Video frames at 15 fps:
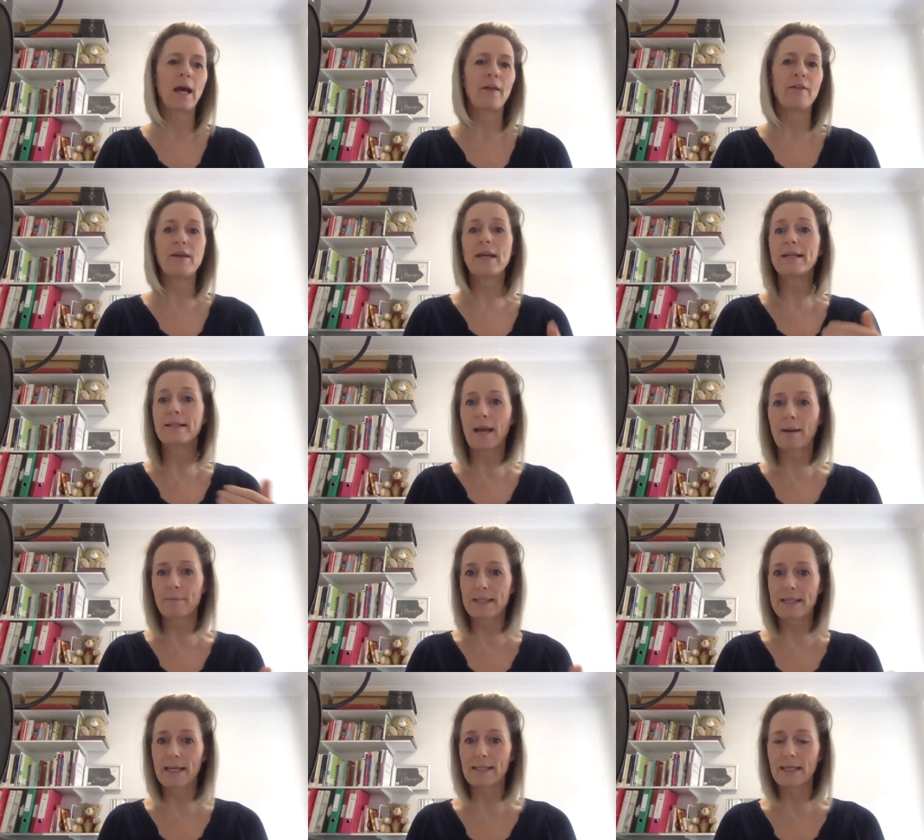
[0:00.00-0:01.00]
exam
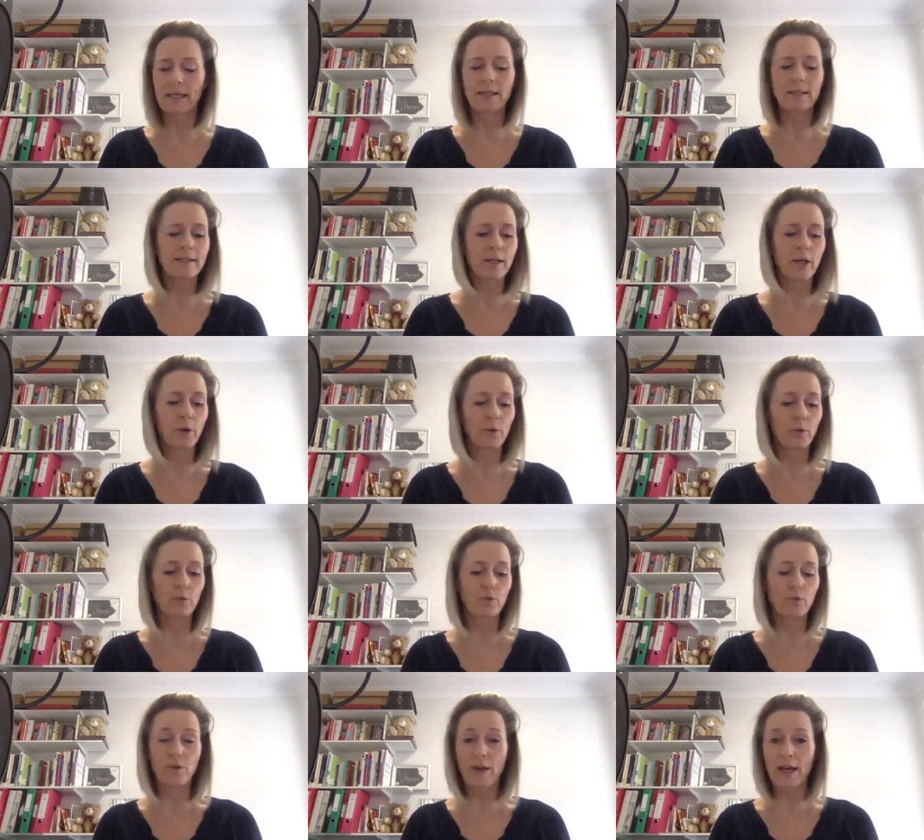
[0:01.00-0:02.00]
setting, so
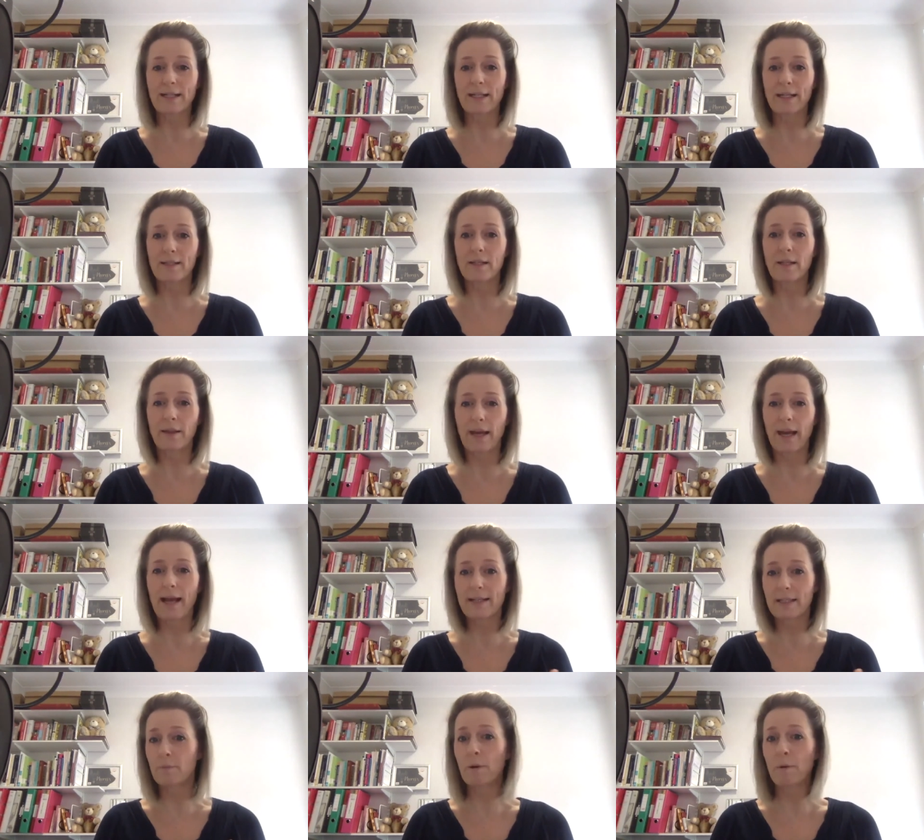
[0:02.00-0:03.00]
that is that there
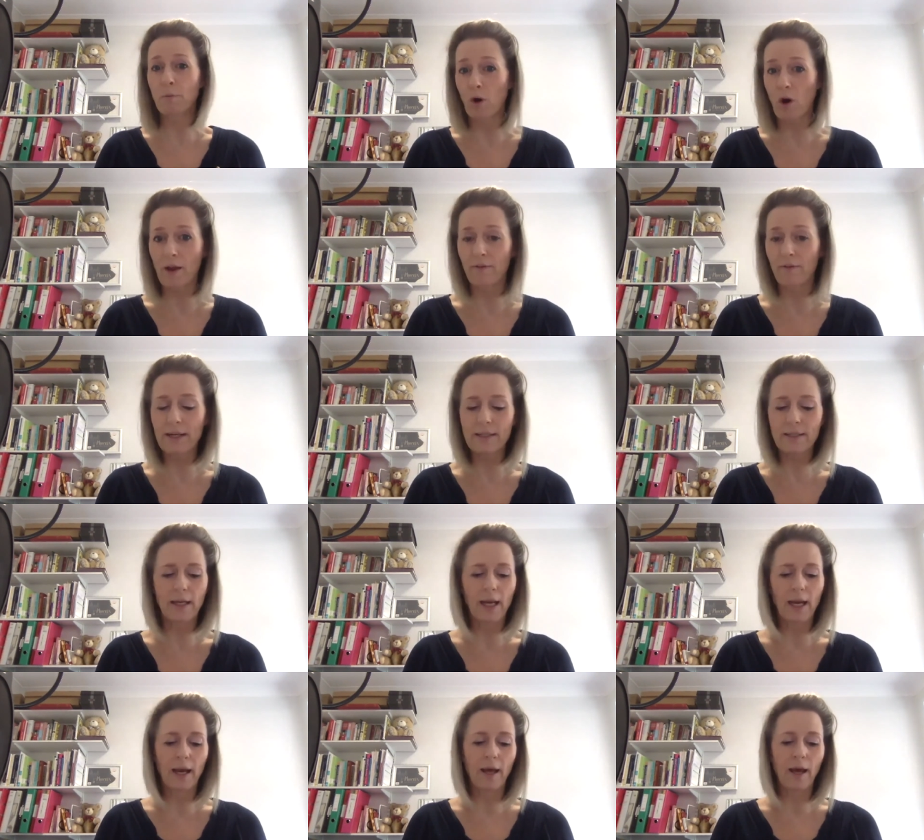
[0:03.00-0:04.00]
has to be private.
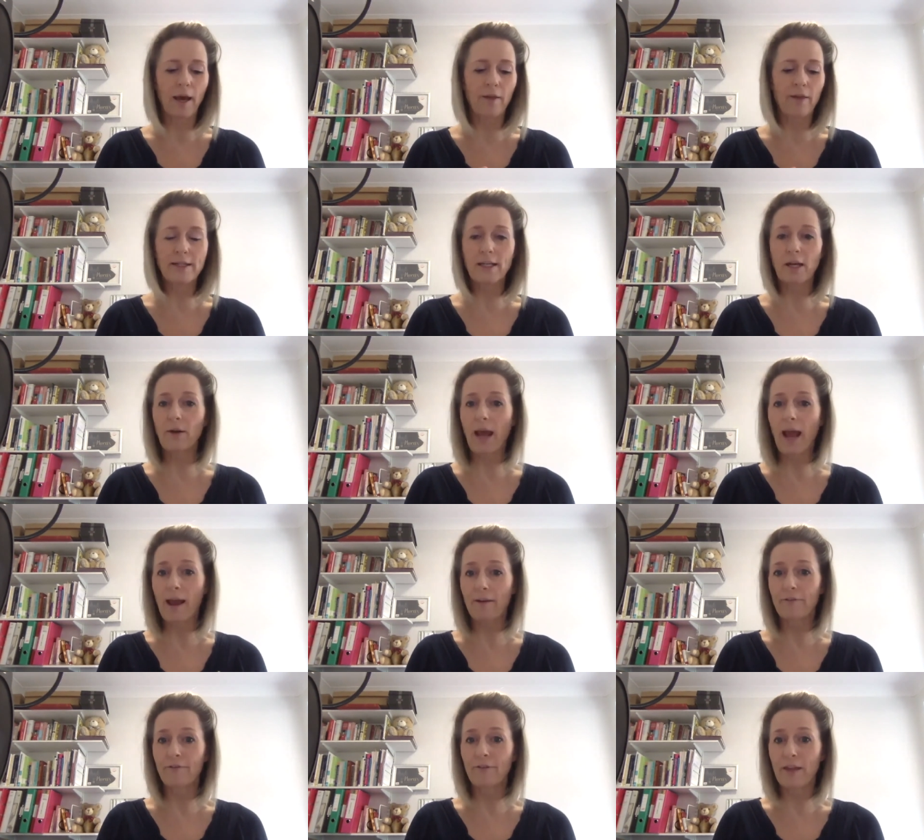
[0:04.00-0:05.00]
They
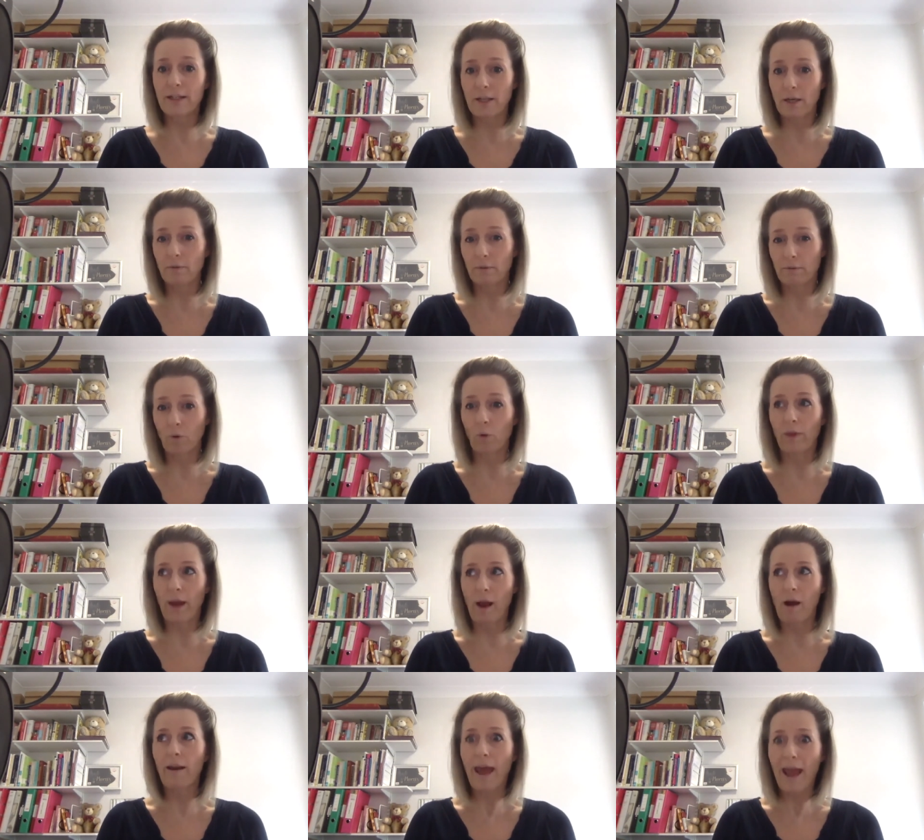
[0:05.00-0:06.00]

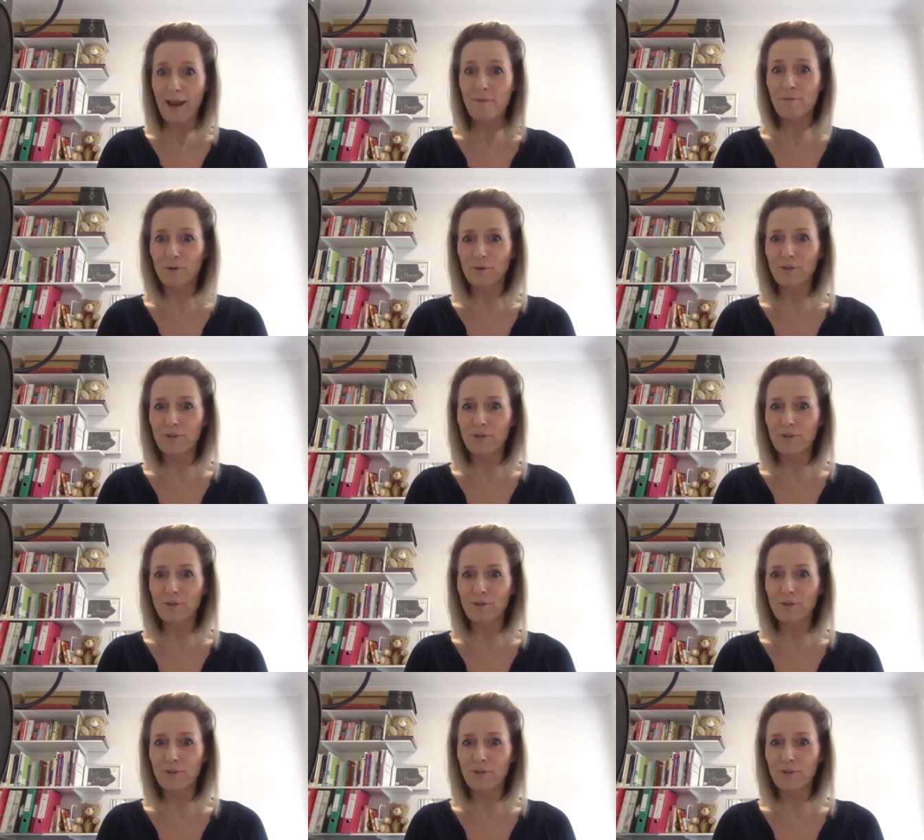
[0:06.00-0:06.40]
aren't able,